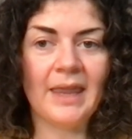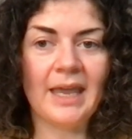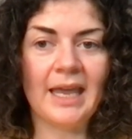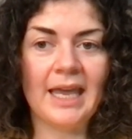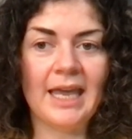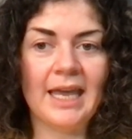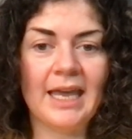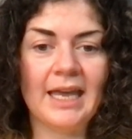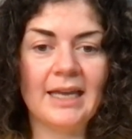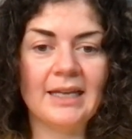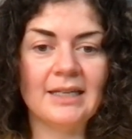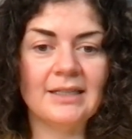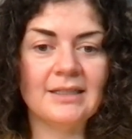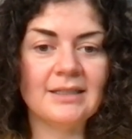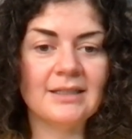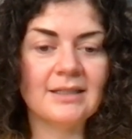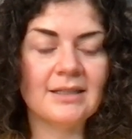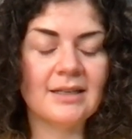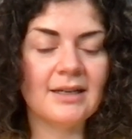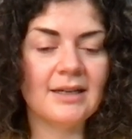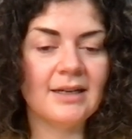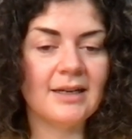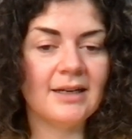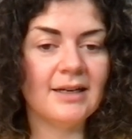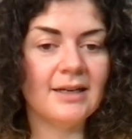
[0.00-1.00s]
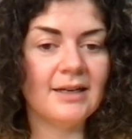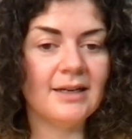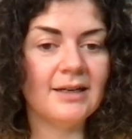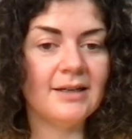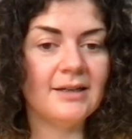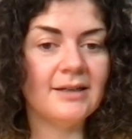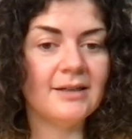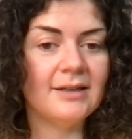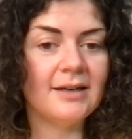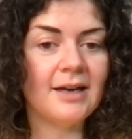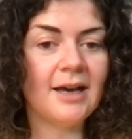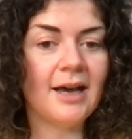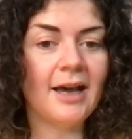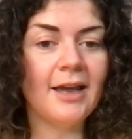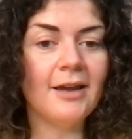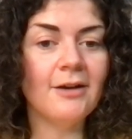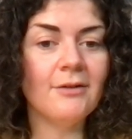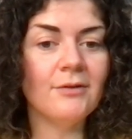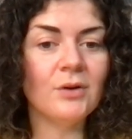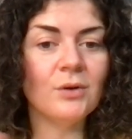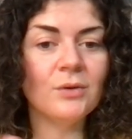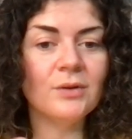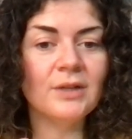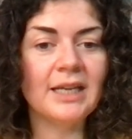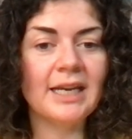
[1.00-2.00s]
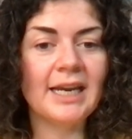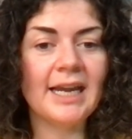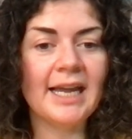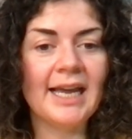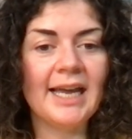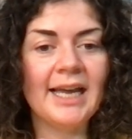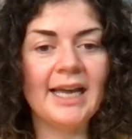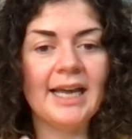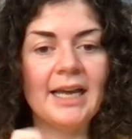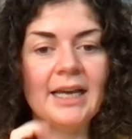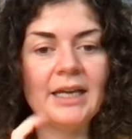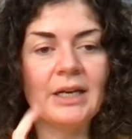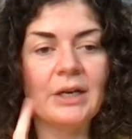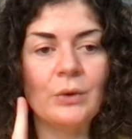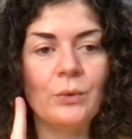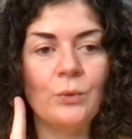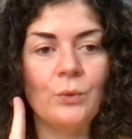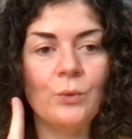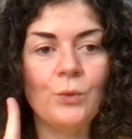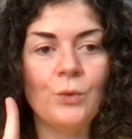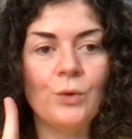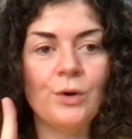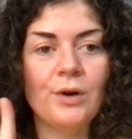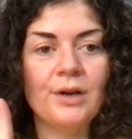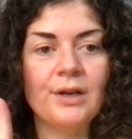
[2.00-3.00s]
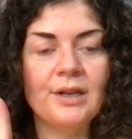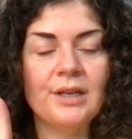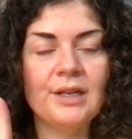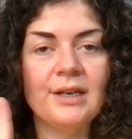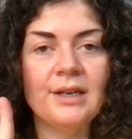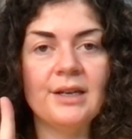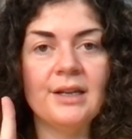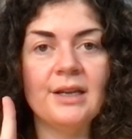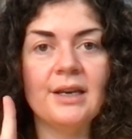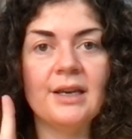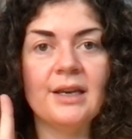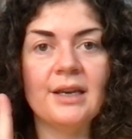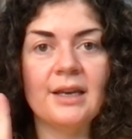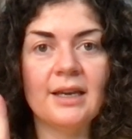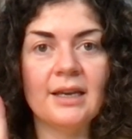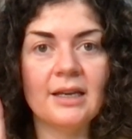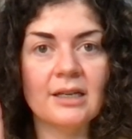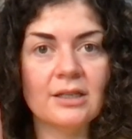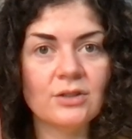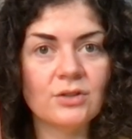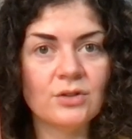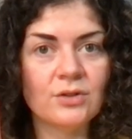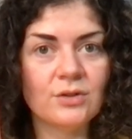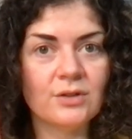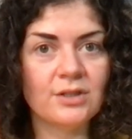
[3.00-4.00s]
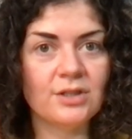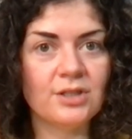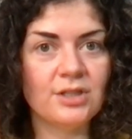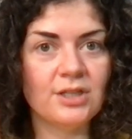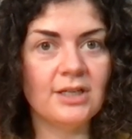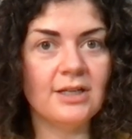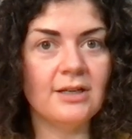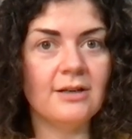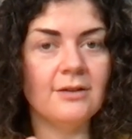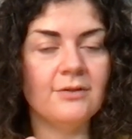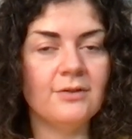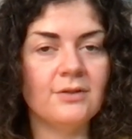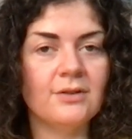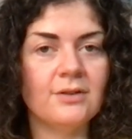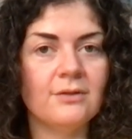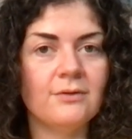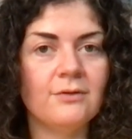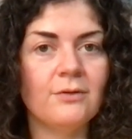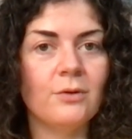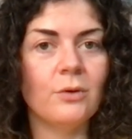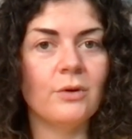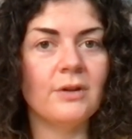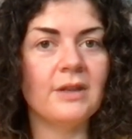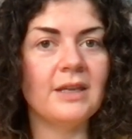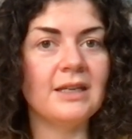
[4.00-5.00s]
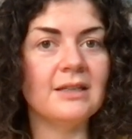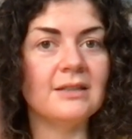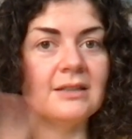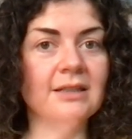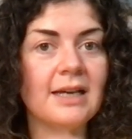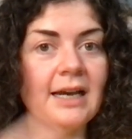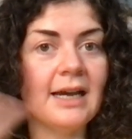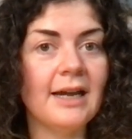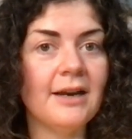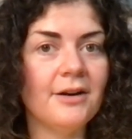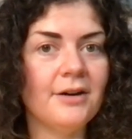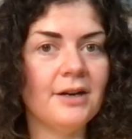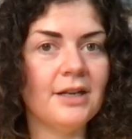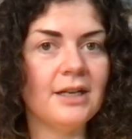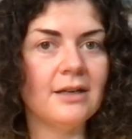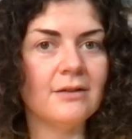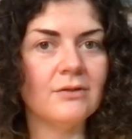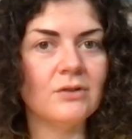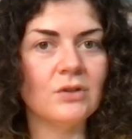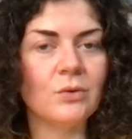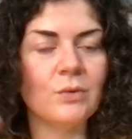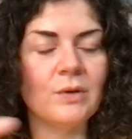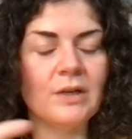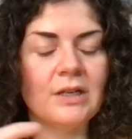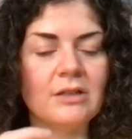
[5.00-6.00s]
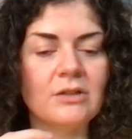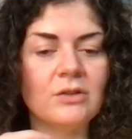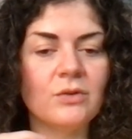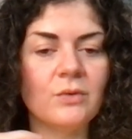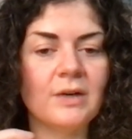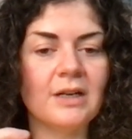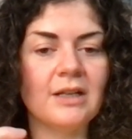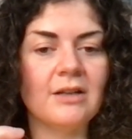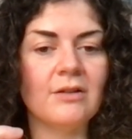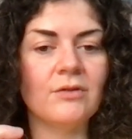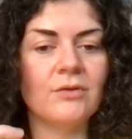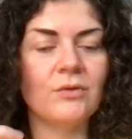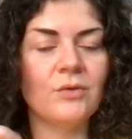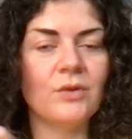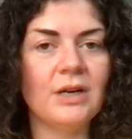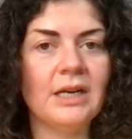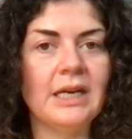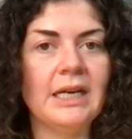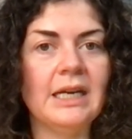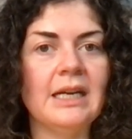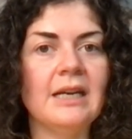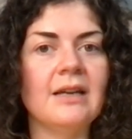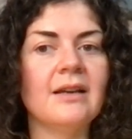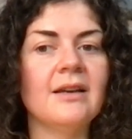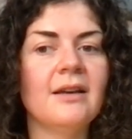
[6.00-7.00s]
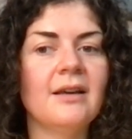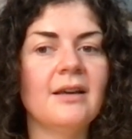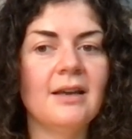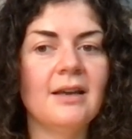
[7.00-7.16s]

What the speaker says: and I have only had one extra shift for the entirety of 2023.